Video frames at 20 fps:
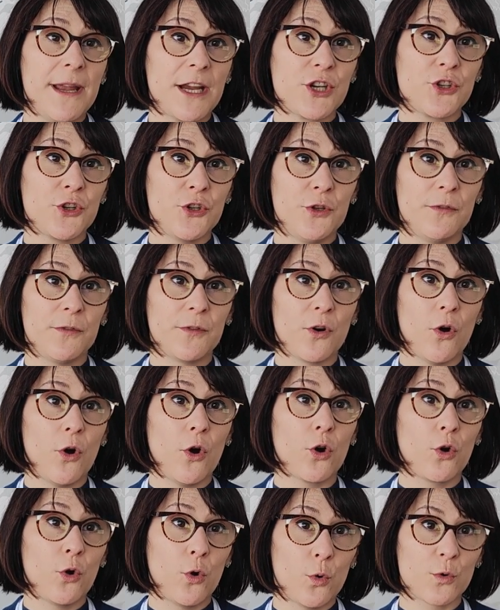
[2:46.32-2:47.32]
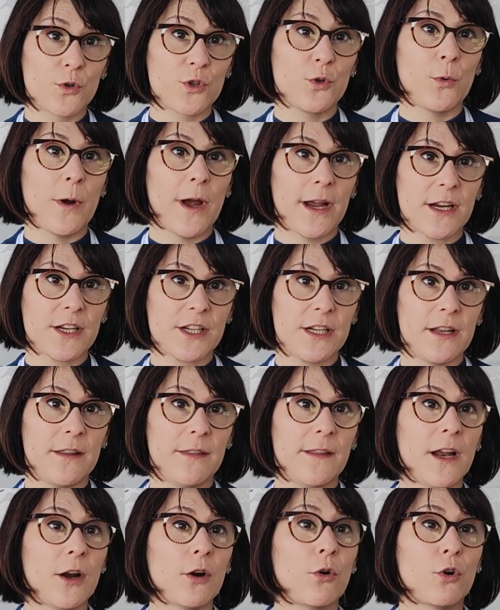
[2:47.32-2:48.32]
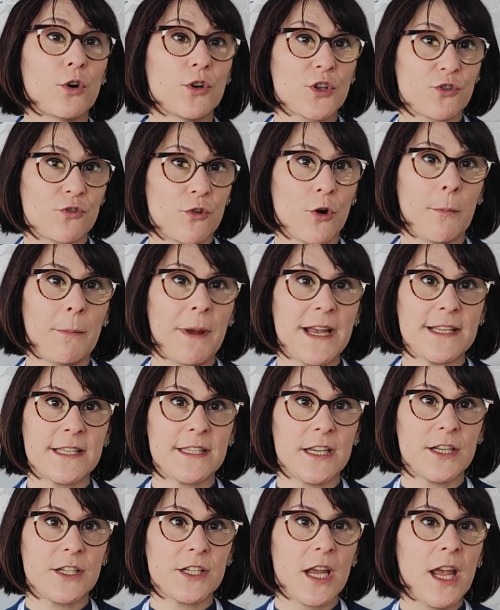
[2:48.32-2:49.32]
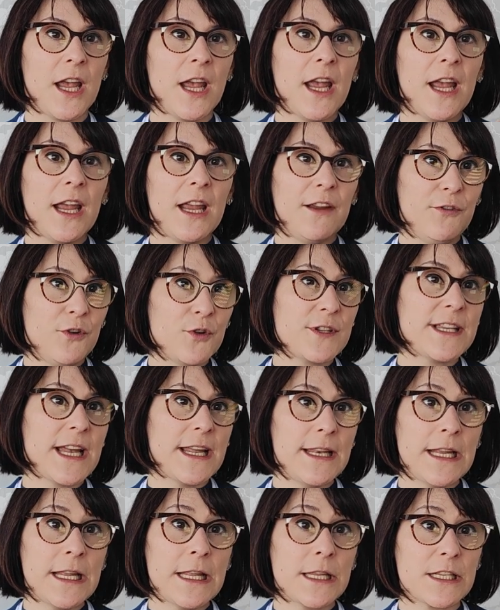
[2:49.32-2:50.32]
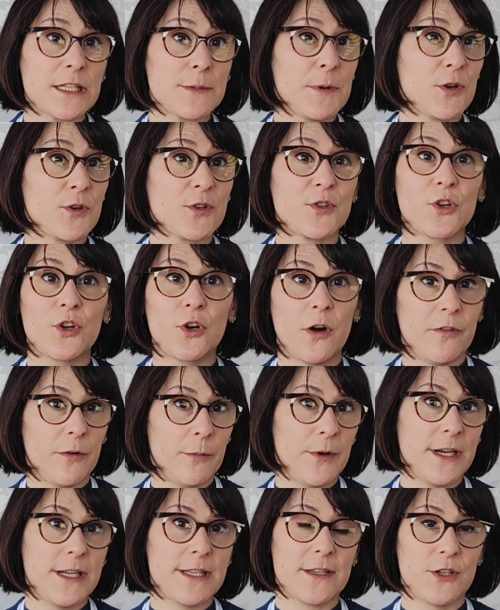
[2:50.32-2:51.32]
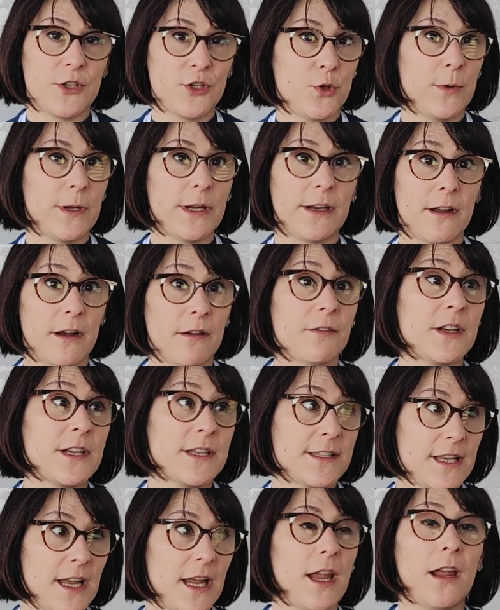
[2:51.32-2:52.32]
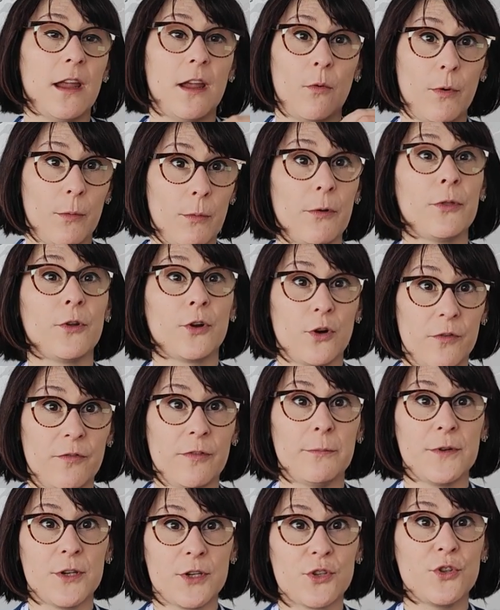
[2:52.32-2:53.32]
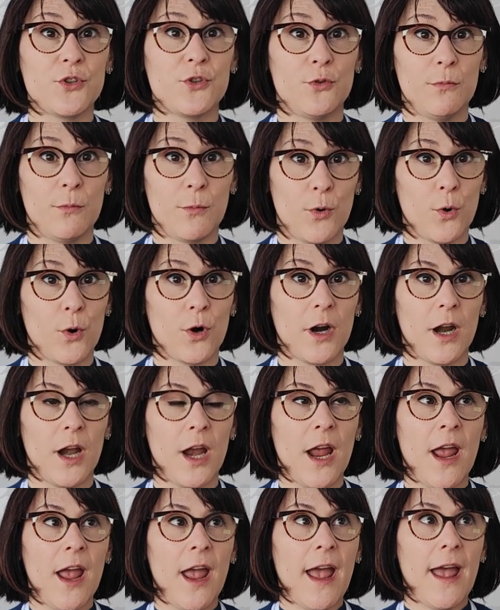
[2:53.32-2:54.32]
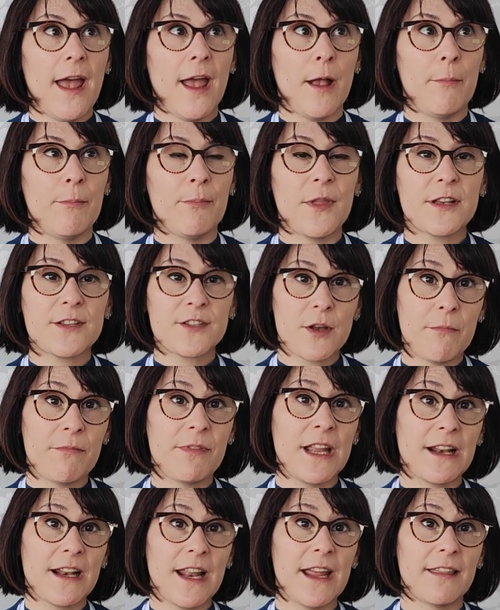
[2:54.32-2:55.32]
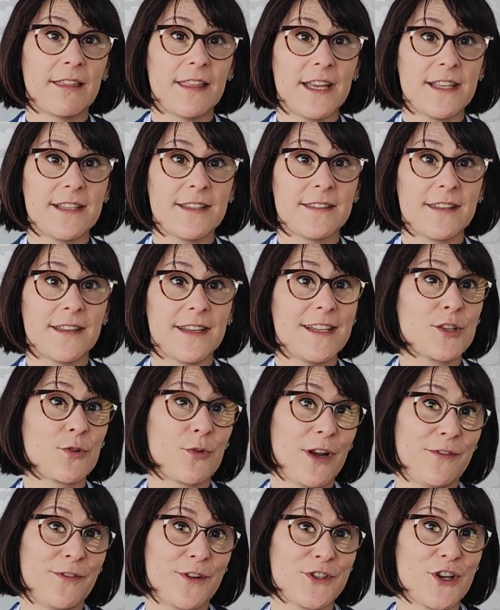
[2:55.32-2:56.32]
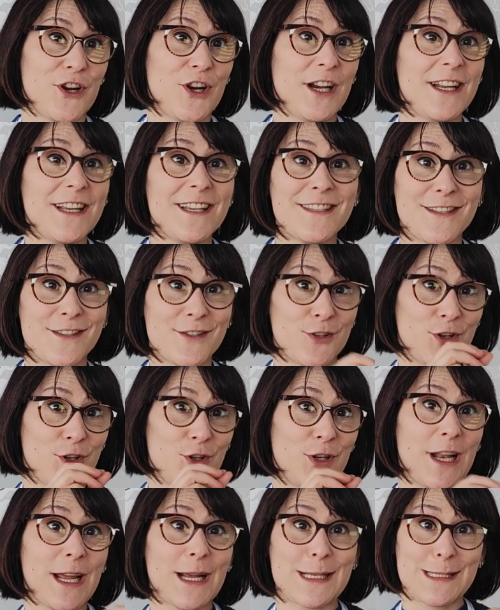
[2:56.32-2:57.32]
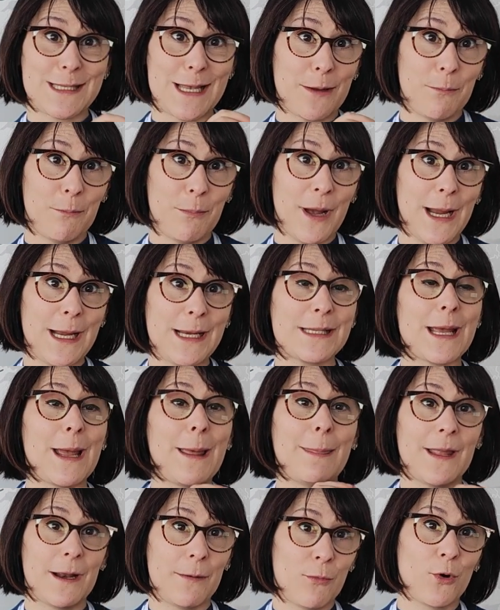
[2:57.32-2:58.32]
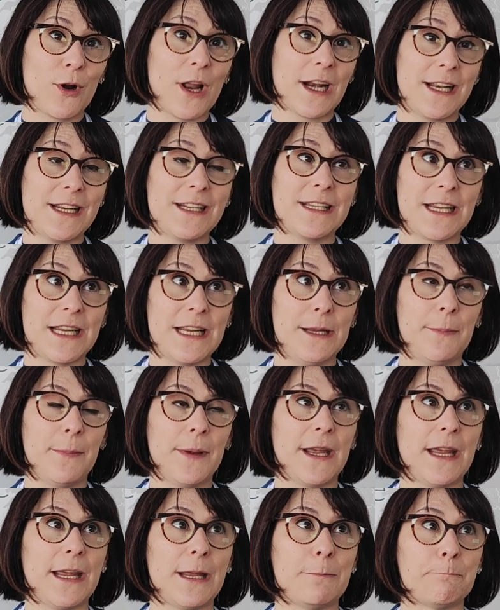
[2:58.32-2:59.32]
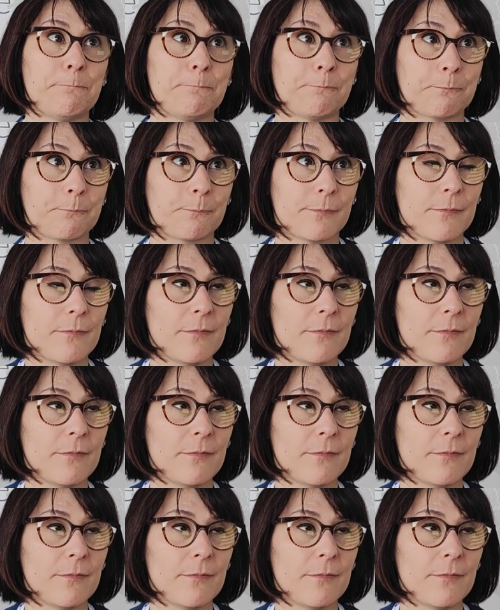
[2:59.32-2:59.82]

make sure you've got a call to action in there or a strong message. If you're sending this because the government isn't doing enough, say, we want the government to do more. Something like this is great for journalists. It's a good like soundbite, and they're more likely to keep it in.